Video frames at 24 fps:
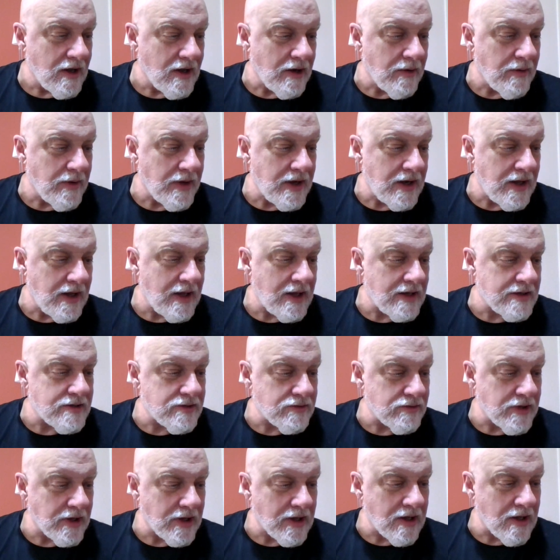I read
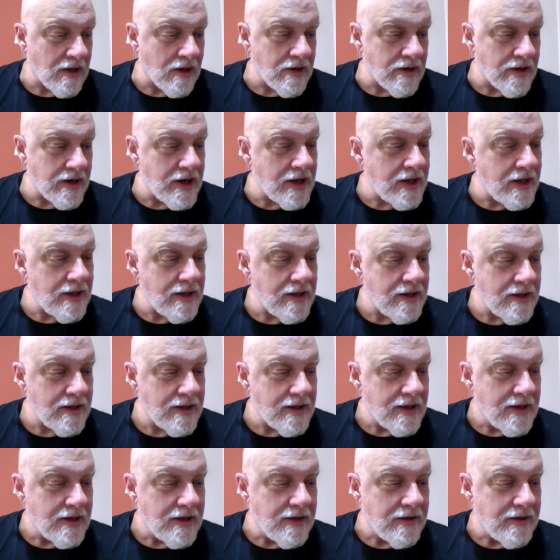Hecho de Carne.
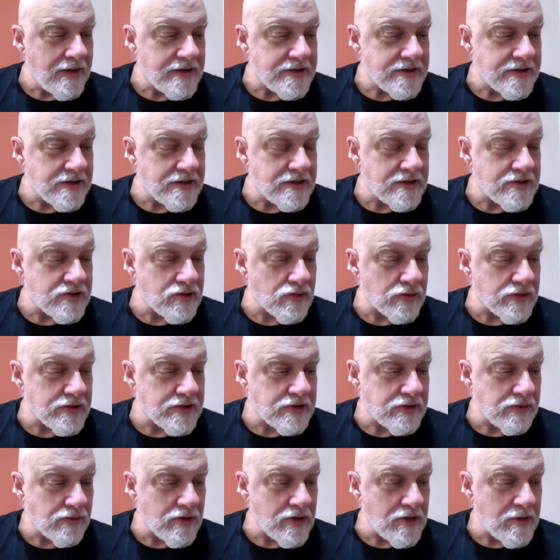It's a short
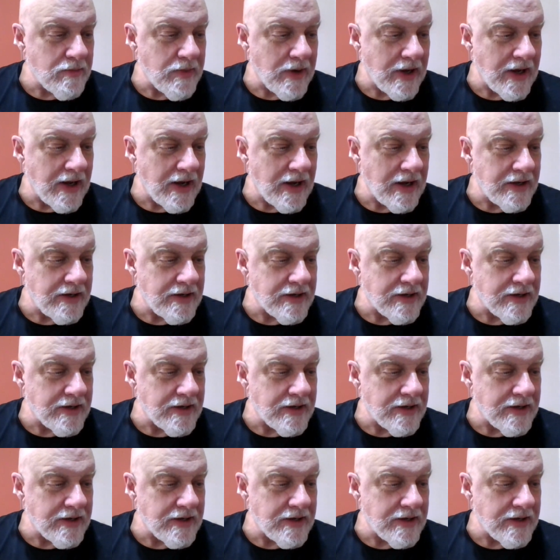story by